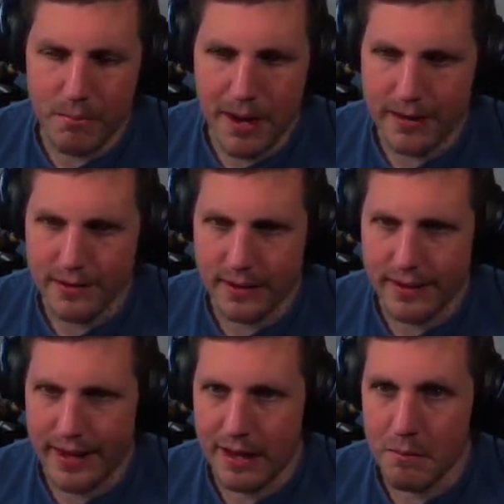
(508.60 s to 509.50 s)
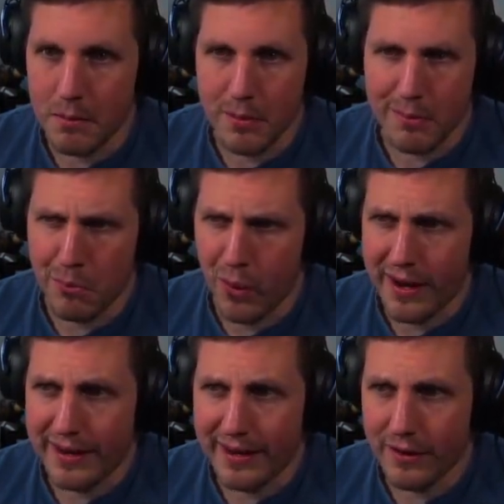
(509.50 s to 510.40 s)
basic name, but
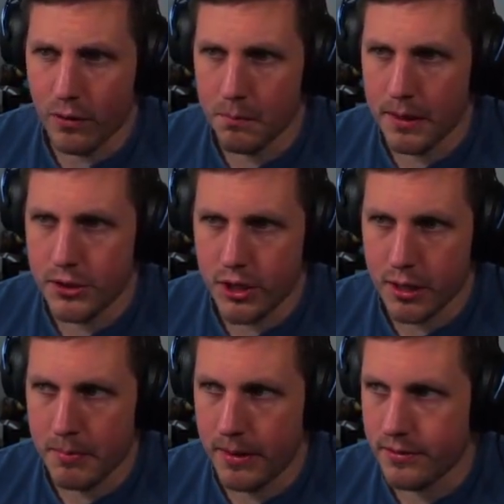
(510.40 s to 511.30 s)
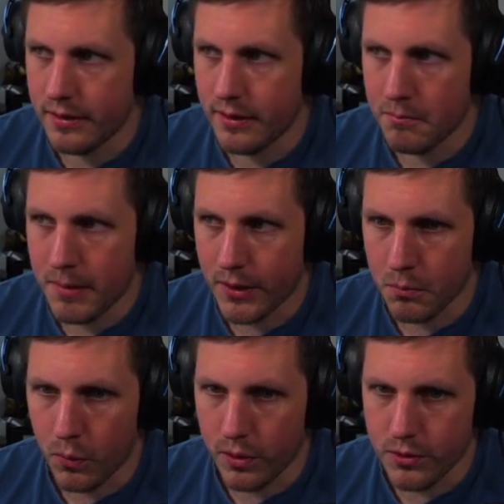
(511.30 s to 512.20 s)
Brandon Ingram, Chuck Pearson, Michael
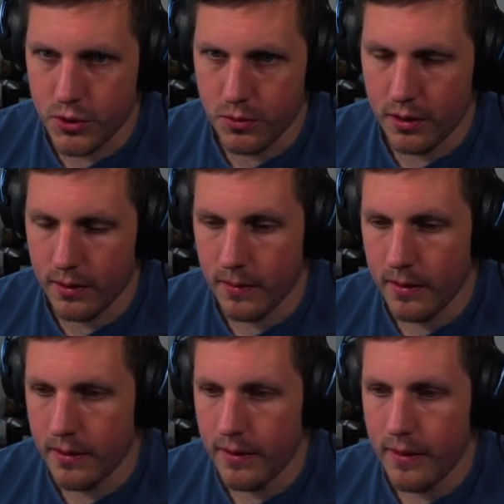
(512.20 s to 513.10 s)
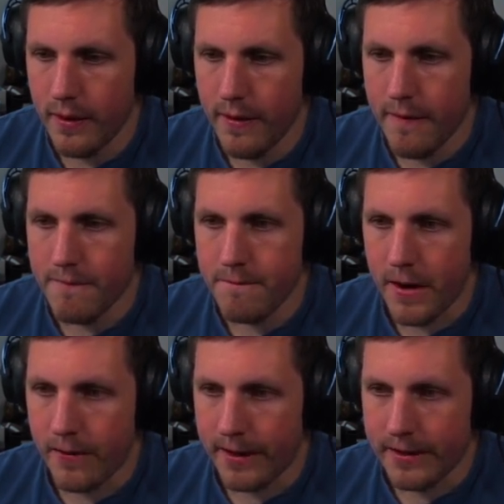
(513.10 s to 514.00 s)
Porter Jr.
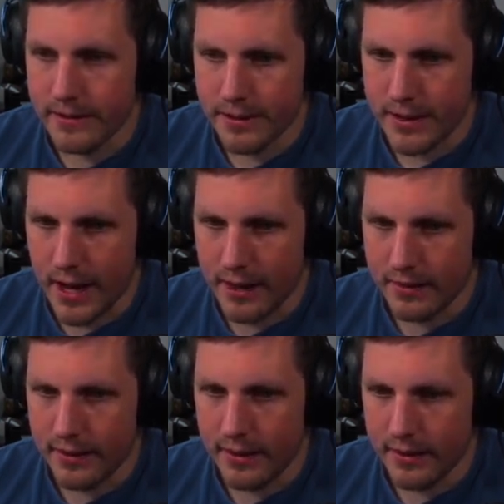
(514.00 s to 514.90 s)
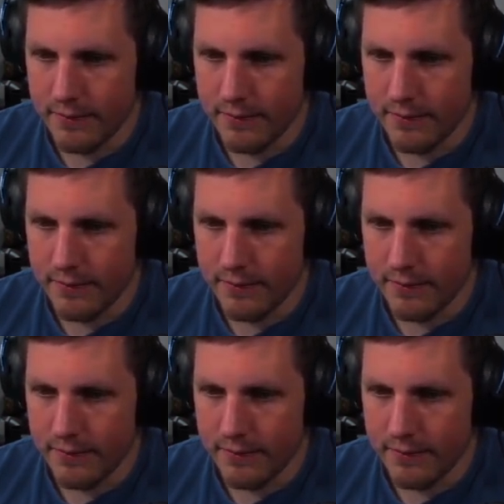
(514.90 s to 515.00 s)
Very solid